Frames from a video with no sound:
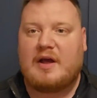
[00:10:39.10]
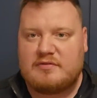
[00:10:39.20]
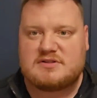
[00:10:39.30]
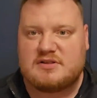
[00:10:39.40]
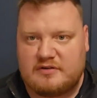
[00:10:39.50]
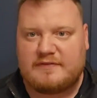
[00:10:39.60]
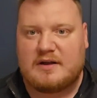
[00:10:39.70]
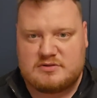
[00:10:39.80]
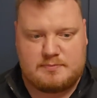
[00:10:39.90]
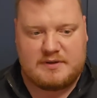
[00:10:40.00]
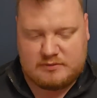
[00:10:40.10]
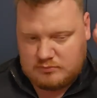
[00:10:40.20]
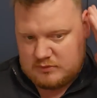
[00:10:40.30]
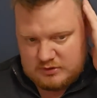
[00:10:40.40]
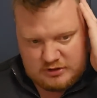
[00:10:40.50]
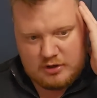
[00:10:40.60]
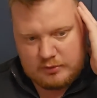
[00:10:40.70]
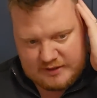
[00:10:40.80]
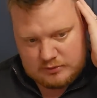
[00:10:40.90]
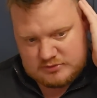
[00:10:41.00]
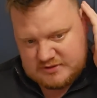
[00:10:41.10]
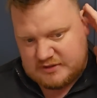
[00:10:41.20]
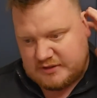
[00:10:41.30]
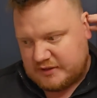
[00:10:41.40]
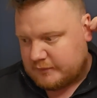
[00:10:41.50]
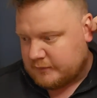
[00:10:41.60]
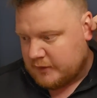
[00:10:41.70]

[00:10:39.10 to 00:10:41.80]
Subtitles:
Everton are found to be, you know, guilty.